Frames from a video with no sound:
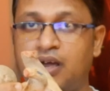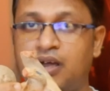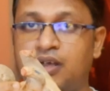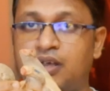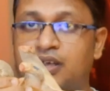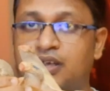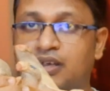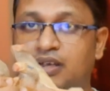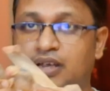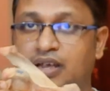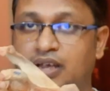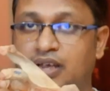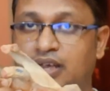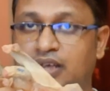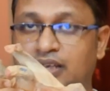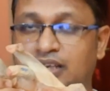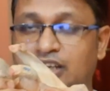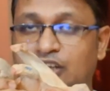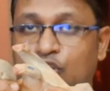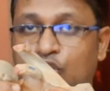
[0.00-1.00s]
the
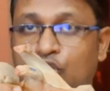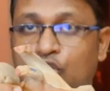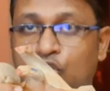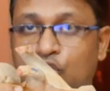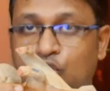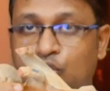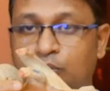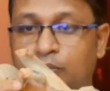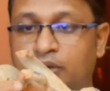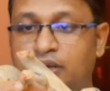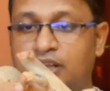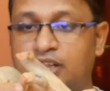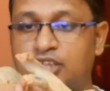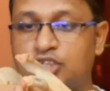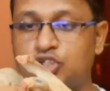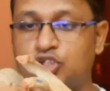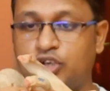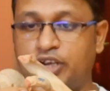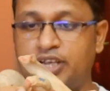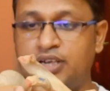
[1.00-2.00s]

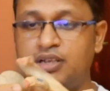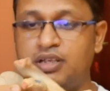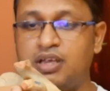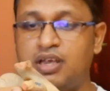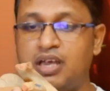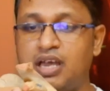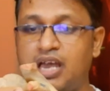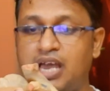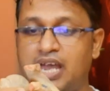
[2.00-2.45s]
glenohumeral joint,